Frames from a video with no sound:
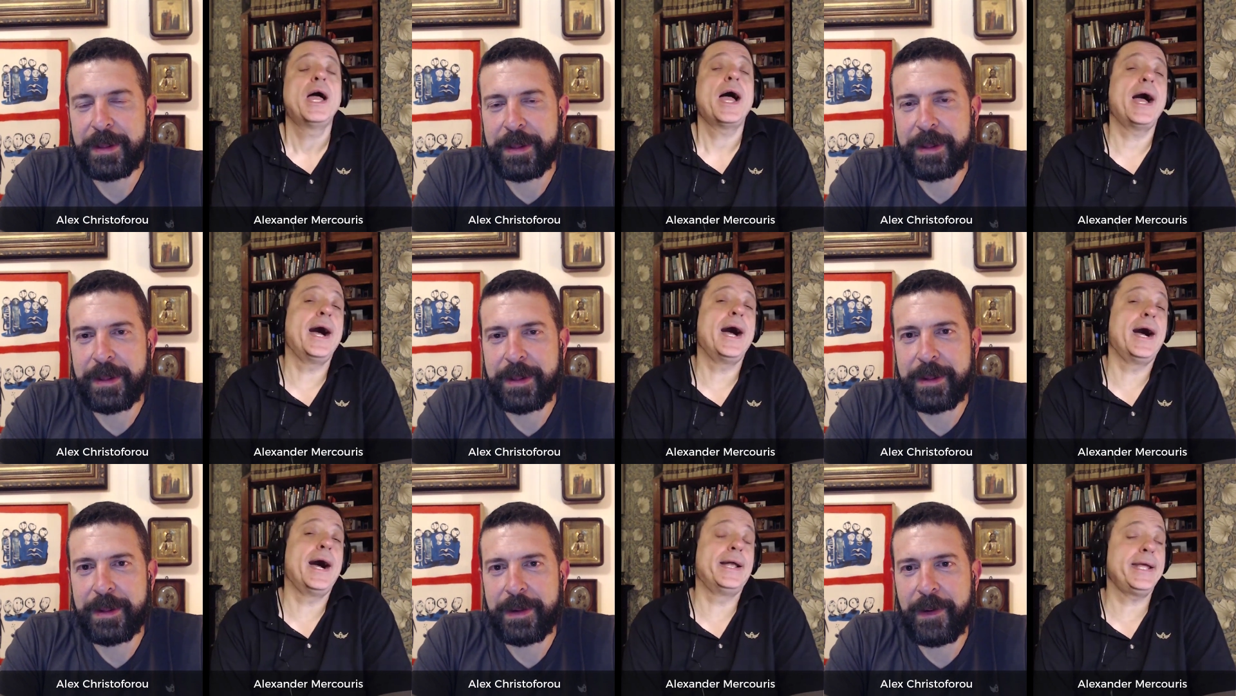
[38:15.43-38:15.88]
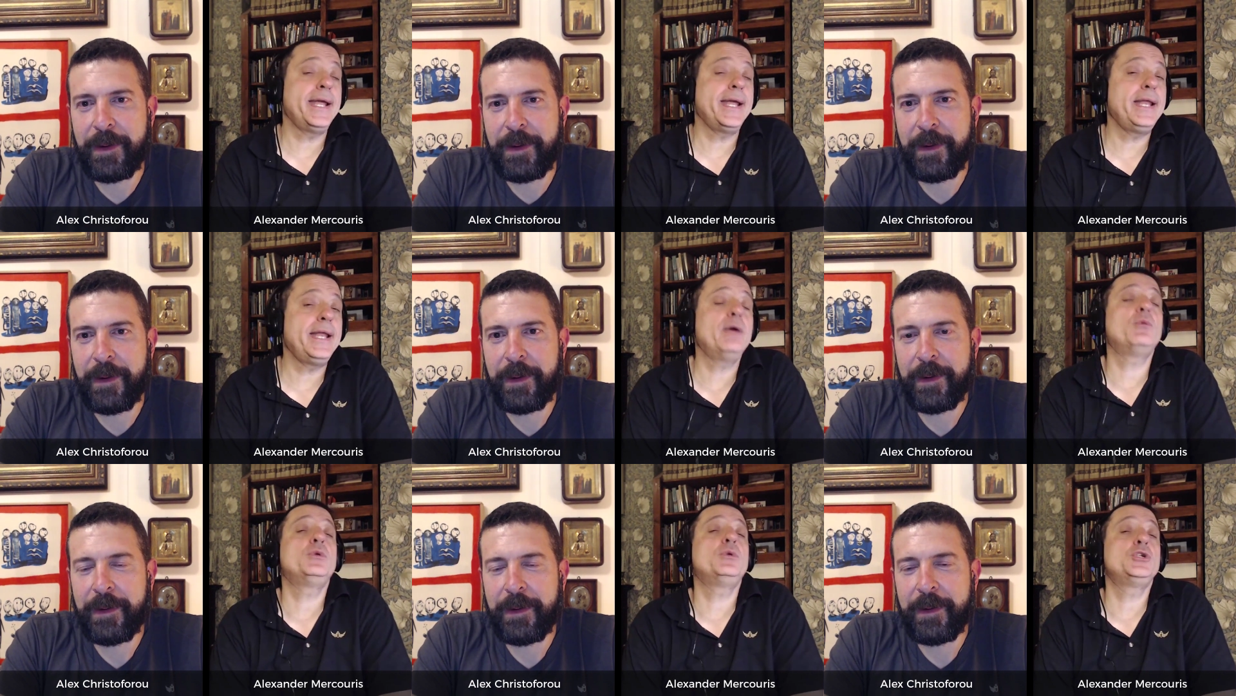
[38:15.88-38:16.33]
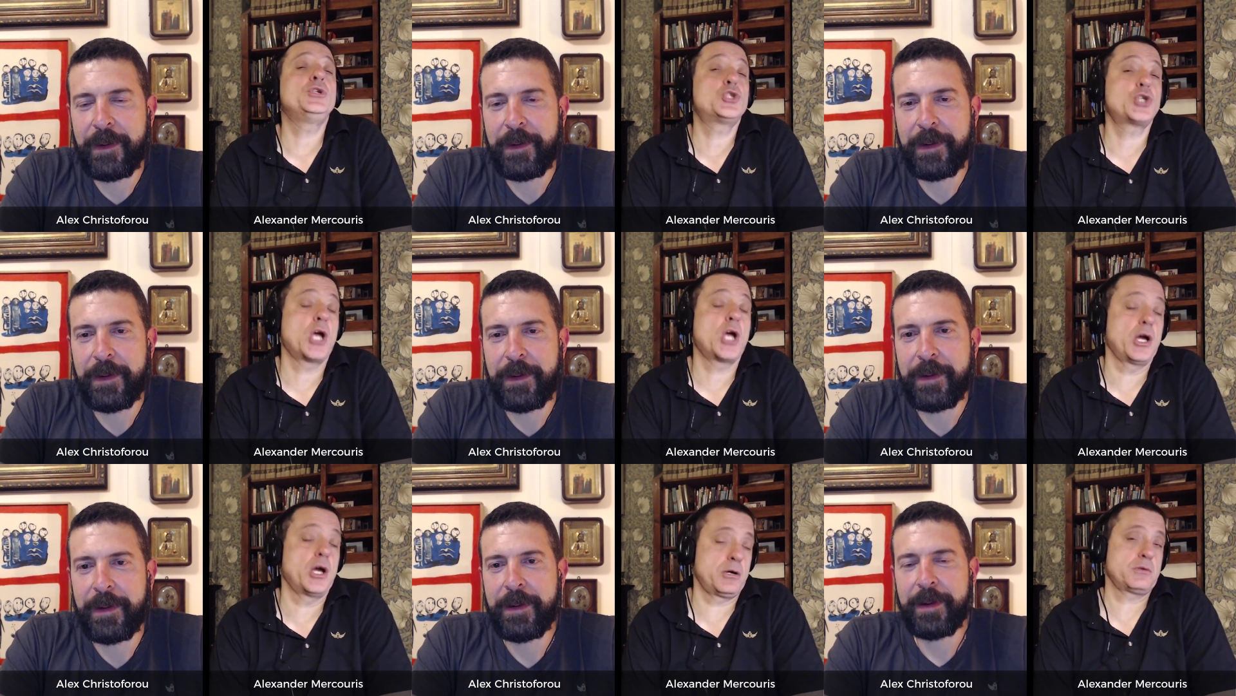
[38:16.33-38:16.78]
Speaker 1: And in it, we
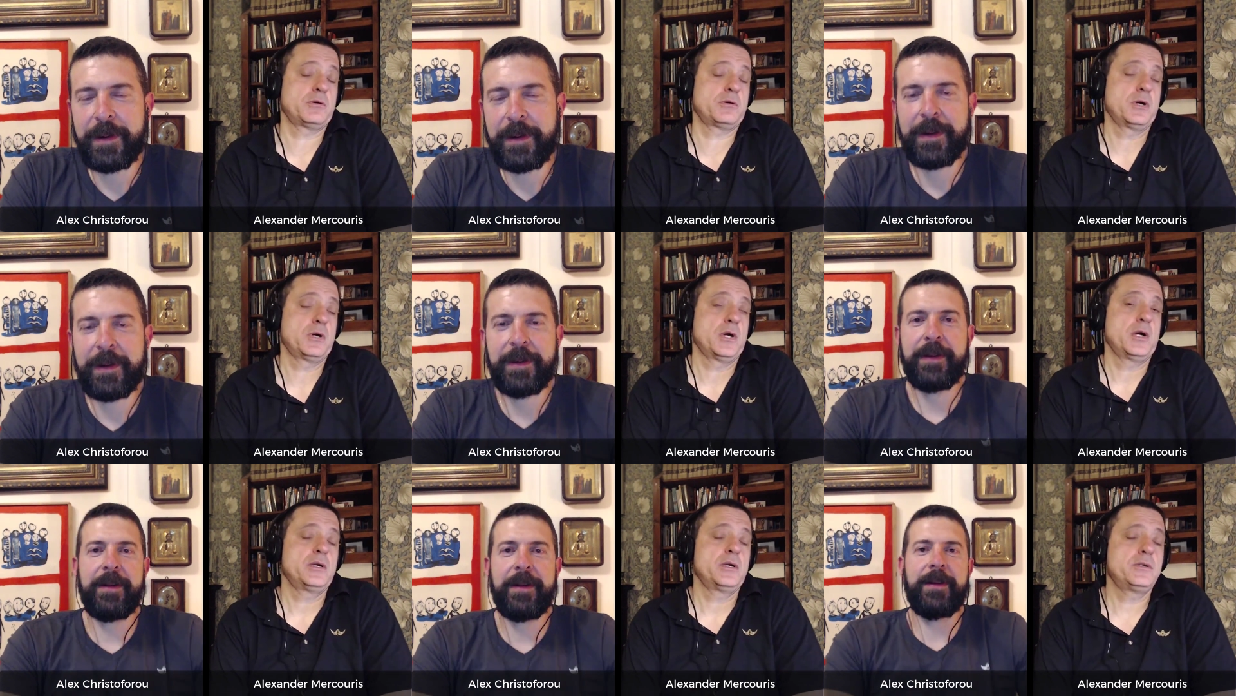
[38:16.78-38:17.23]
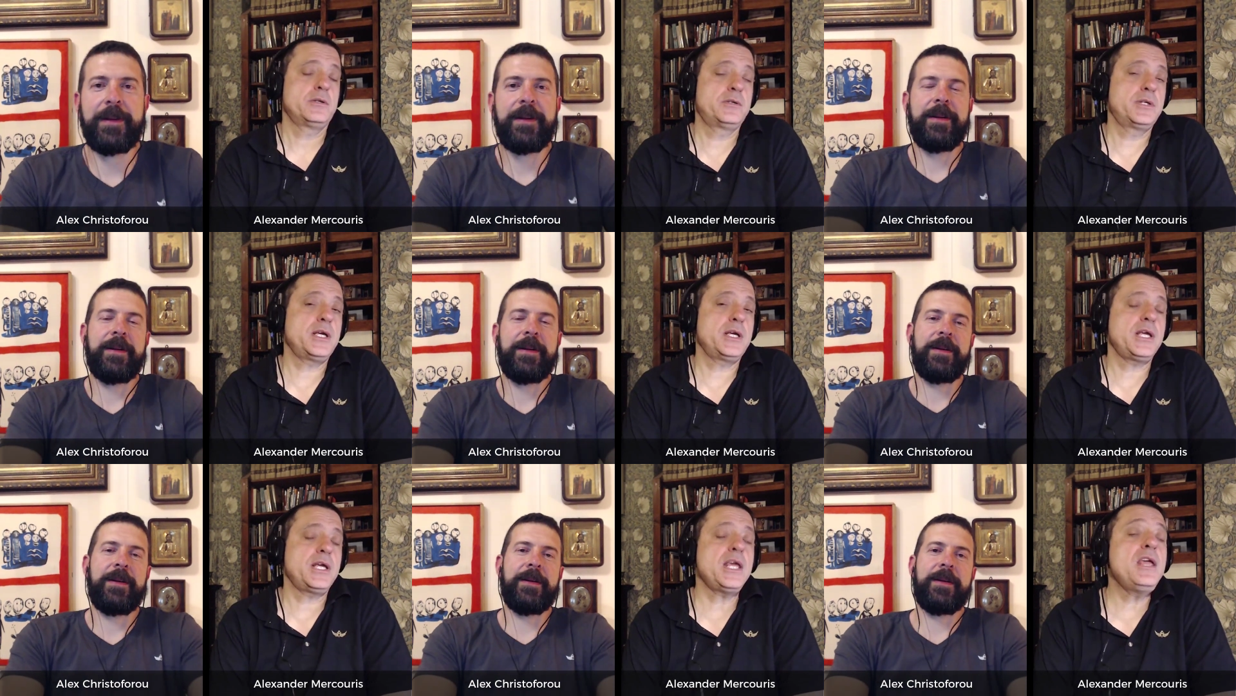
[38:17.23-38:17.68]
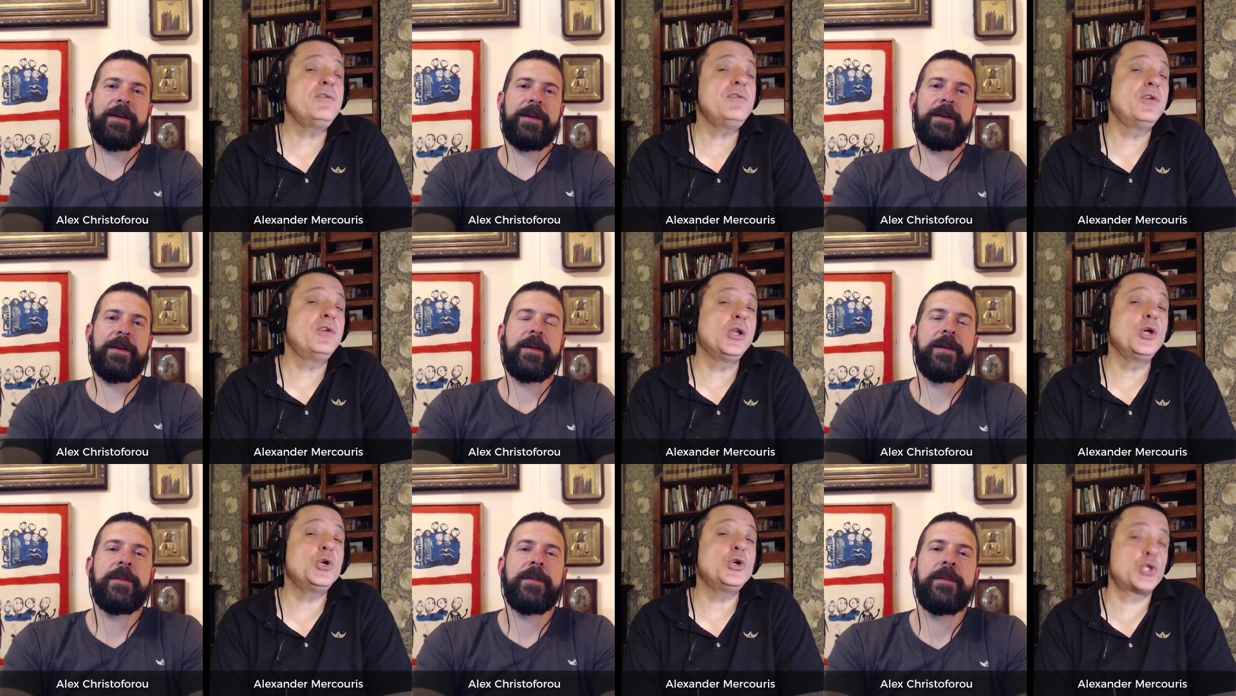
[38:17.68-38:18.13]
show the
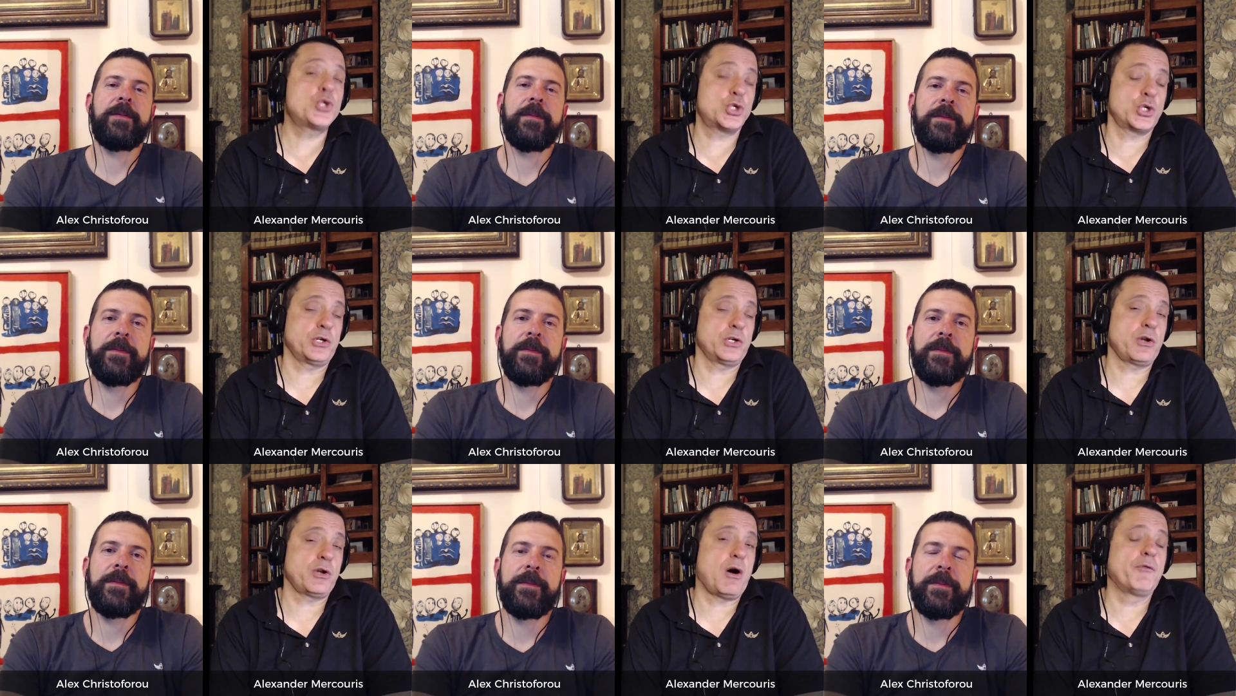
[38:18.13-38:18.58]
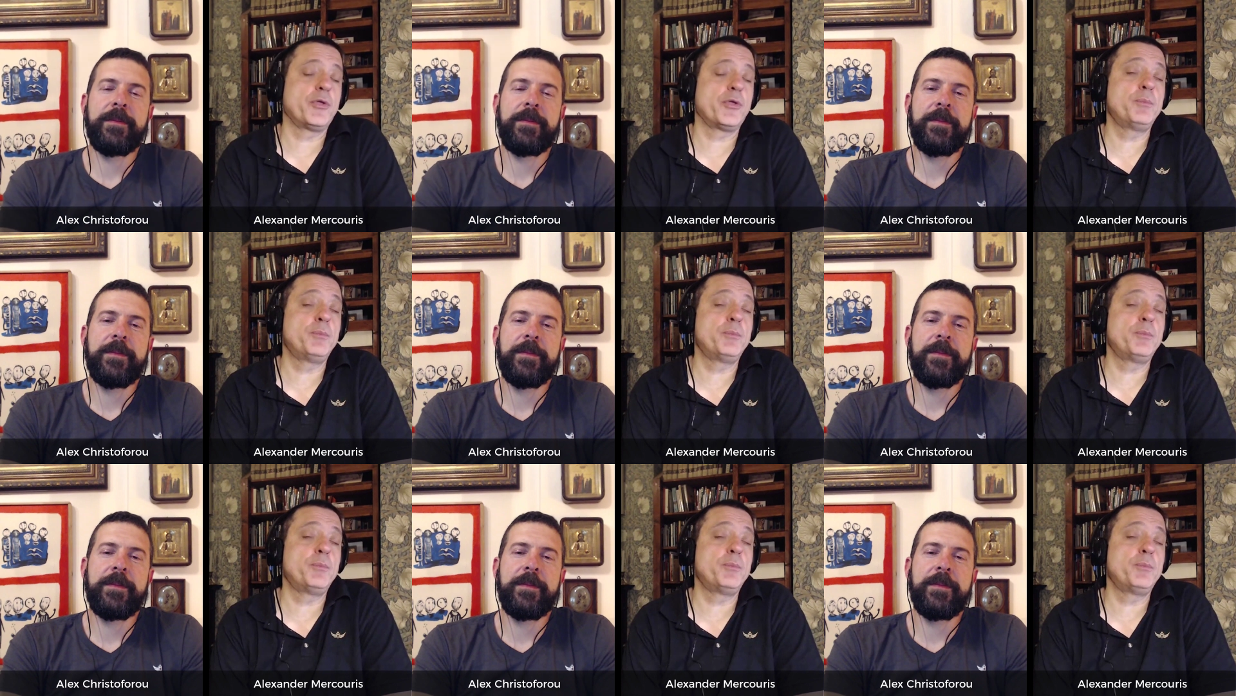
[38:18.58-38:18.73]
evolution